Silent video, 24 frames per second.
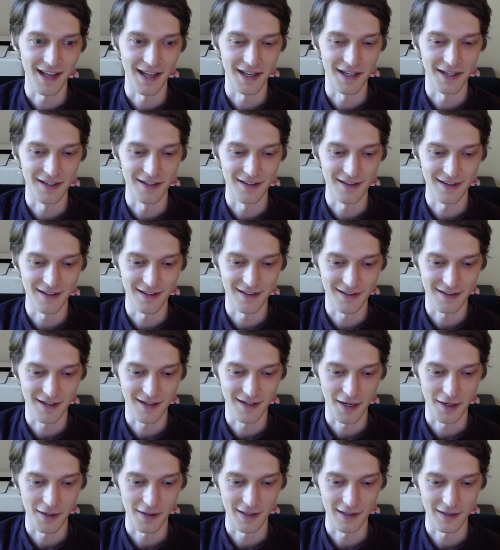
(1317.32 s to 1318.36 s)
And
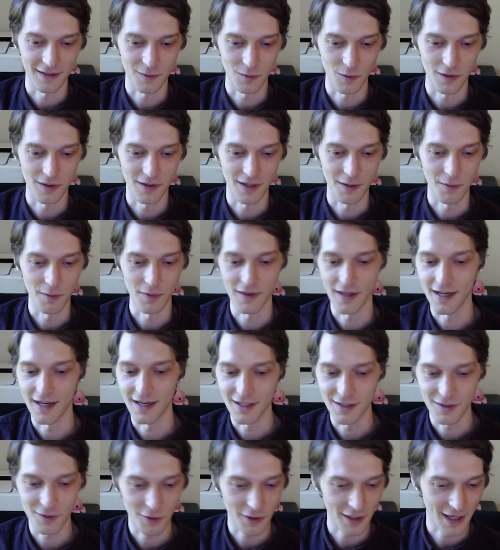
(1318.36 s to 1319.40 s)
it's kind of like this weird thing. But
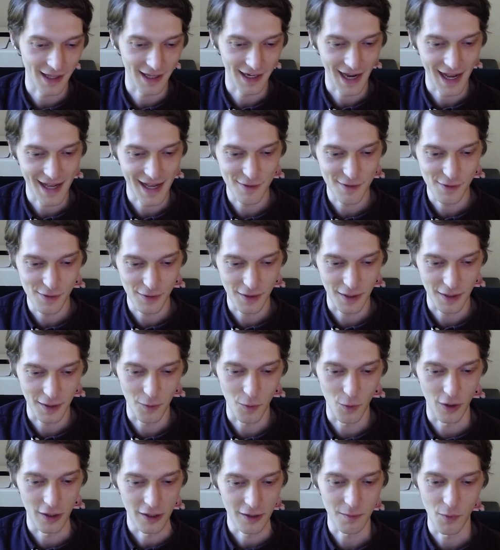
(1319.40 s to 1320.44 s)
then sort of like as you
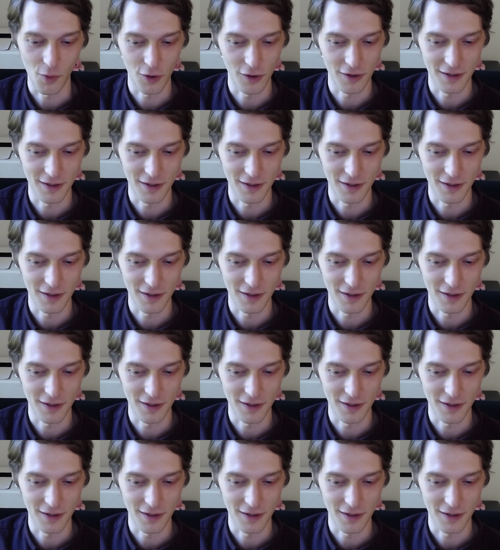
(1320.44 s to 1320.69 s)
like work